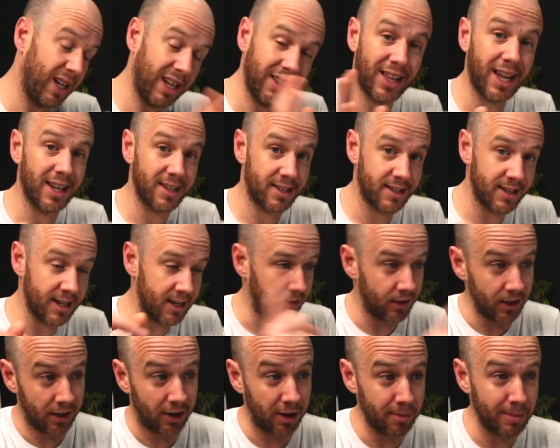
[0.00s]
That
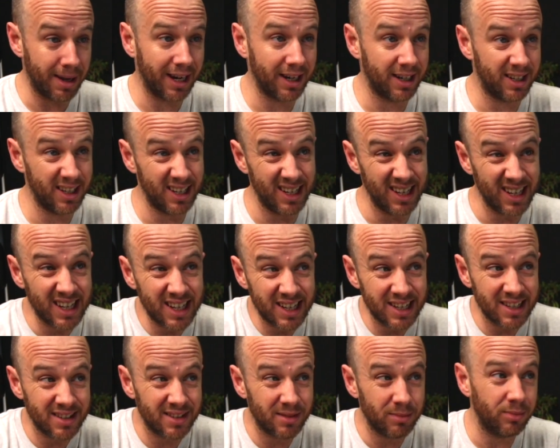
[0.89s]
said, the iMac
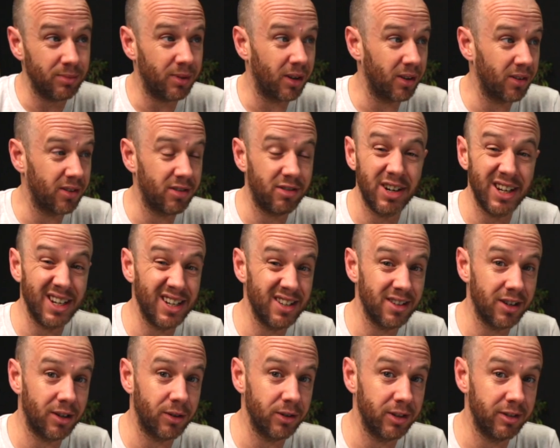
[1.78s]
is, what, 3
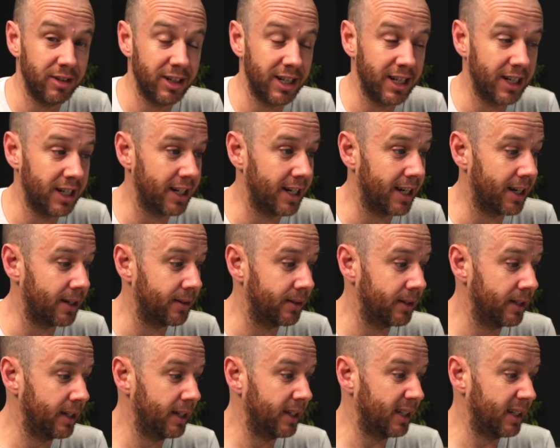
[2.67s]
years old nearly now.